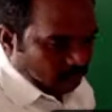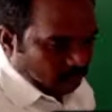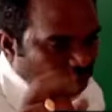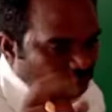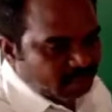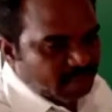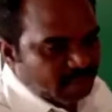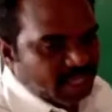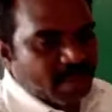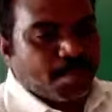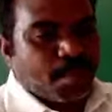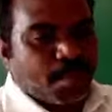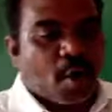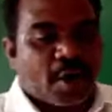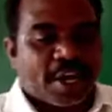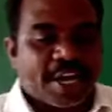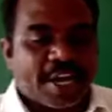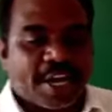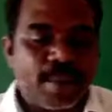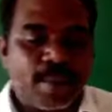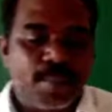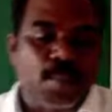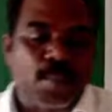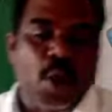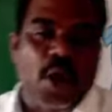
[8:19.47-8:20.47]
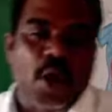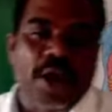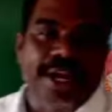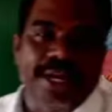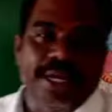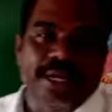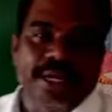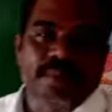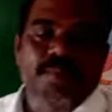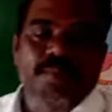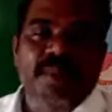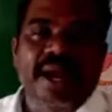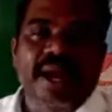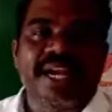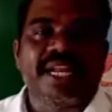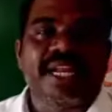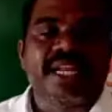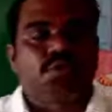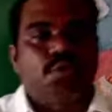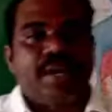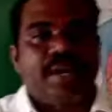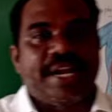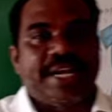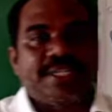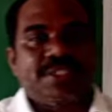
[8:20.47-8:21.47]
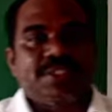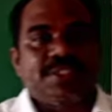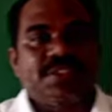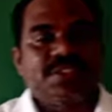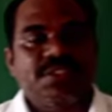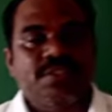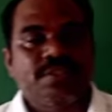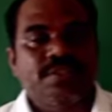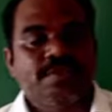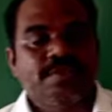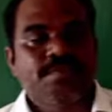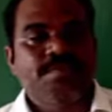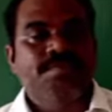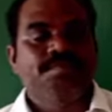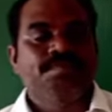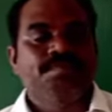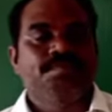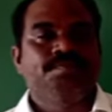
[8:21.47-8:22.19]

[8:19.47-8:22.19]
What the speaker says: of the important point, my dear students,